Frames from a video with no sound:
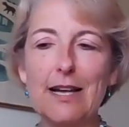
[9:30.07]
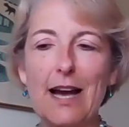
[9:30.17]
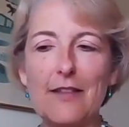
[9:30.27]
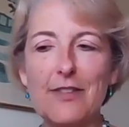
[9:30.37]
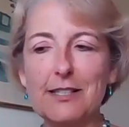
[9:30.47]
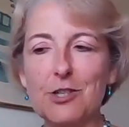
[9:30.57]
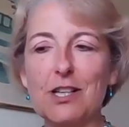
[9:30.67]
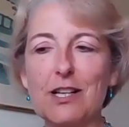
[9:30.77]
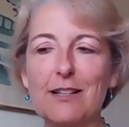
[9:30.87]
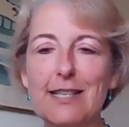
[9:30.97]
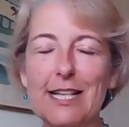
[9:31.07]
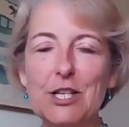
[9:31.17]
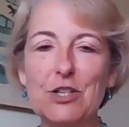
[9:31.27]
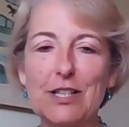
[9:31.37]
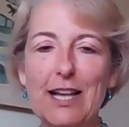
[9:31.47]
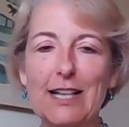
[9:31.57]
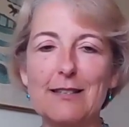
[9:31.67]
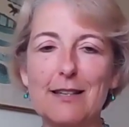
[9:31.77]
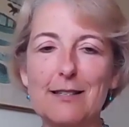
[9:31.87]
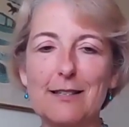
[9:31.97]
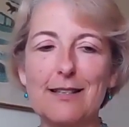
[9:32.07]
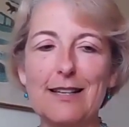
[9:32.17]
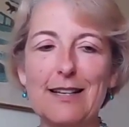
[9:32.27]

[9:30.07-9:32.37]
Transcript: And then digitalization as this